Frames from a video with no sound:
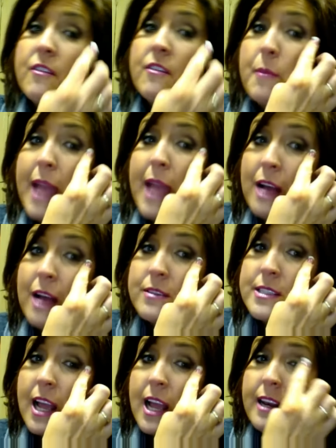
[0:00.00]
from
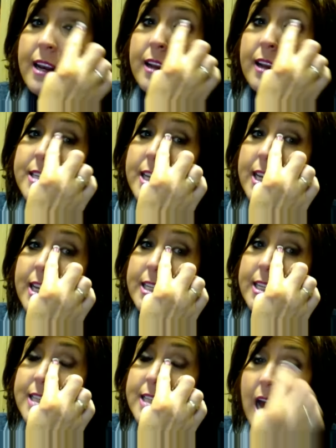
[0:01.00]
outside to
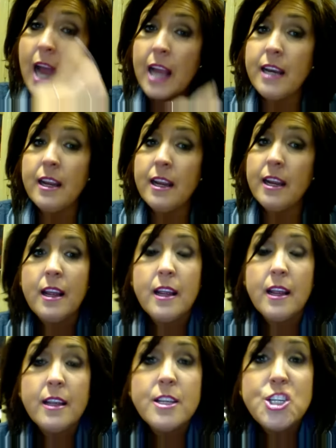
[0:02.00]
inside
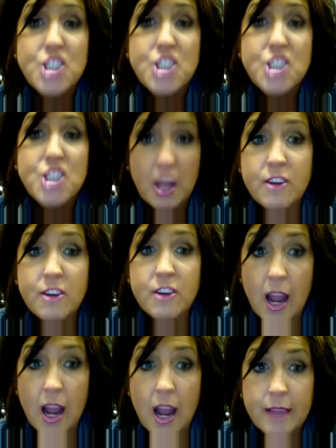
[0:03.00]
shape of your
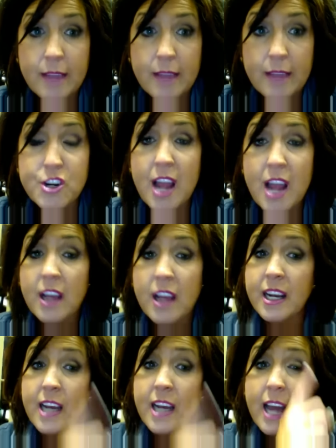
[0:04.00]
eye. You're not going to
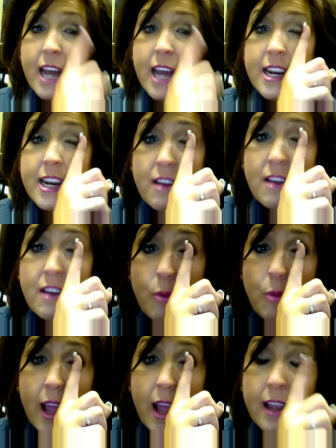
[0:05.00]
cut it off
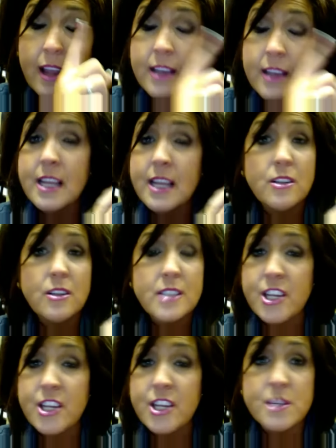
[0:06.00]
halfway, because that looks like you
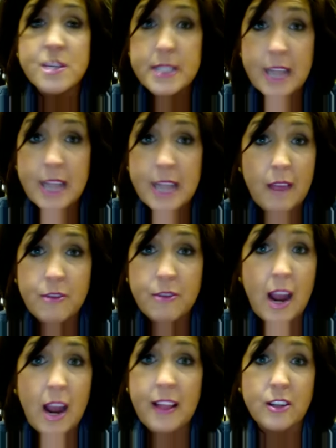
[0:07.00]
just missed half your eye, and
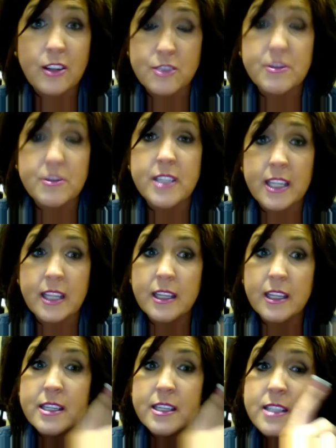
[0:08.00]
that looks
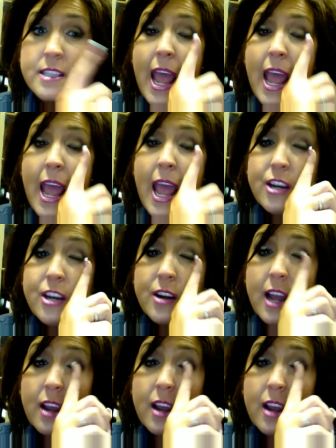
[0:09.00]
ridiculous. And you're not
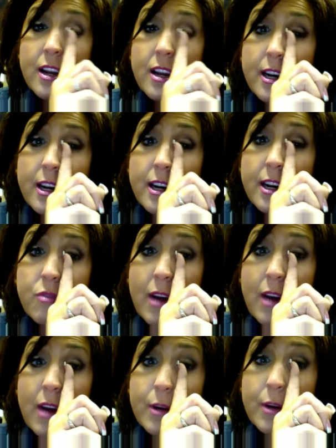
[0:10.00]
going to cut it off right where
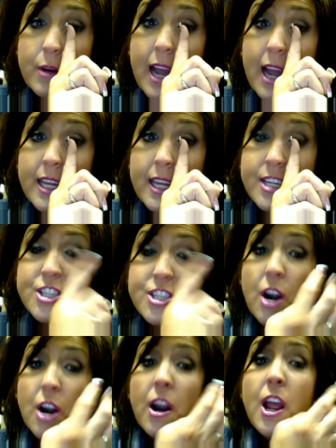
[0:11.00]
your eyelashes start.
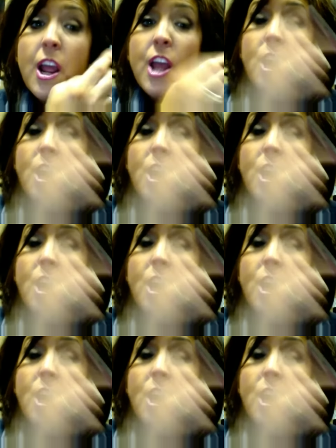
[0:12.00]
You're going